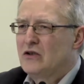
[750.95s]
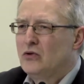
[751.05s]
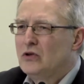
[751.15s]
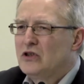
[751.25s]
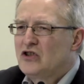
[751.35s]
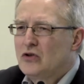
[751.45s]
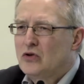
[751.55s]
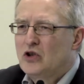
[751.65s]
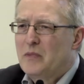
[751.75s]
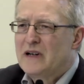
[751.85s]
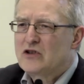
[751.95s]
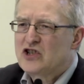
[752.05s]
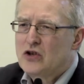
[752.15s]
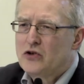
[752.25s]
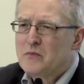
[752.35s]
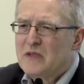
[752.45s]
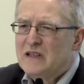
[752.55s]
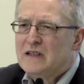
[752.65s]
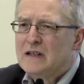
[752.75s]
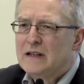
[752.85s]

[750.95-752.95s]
all the talk about sodomy.